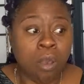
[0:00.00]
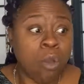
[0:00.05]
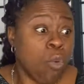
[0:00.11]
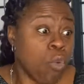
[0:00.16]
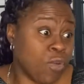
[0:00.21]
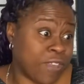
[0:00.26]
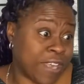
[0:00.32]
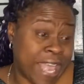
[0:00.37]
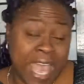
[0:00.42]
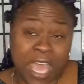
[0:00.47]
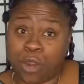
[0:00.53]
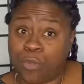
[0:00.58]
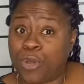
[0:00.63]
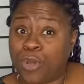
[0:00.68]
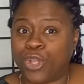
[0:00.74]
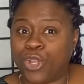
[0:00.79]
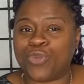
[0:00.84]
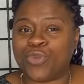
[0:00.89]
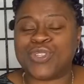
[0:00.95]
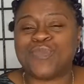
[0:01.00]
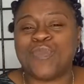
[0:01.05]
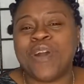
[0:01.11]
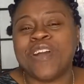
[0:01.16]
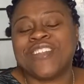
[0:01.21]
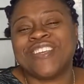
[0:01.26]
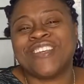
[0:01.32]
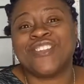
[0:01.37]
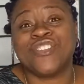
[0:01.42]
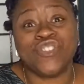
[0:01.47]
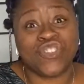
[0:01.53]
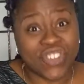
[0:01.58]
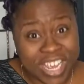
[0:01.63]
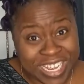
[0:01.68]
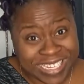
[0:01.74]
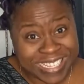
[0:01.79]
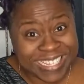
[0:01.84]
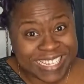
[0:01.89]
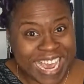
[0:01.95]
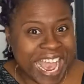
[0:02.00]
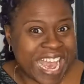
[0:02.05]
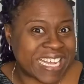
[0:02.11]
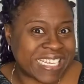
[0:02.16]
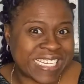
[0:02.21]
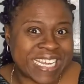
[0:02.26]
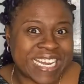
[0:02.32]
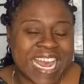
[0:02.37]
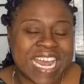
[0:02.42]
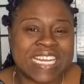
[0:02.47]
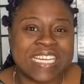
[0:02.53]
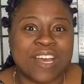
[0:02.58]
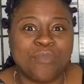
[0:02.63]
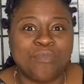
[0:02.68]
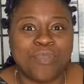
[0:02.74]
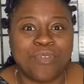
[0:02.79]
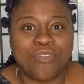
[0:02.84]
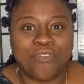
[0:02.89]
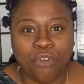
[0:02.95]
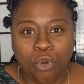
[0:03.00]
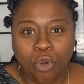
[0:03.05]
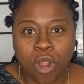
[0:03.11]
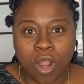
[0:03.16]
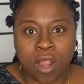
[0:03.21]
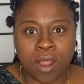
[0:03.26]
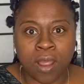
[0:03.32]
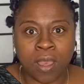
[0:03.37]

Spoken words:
Well, the caterpillar responded just as it had done before.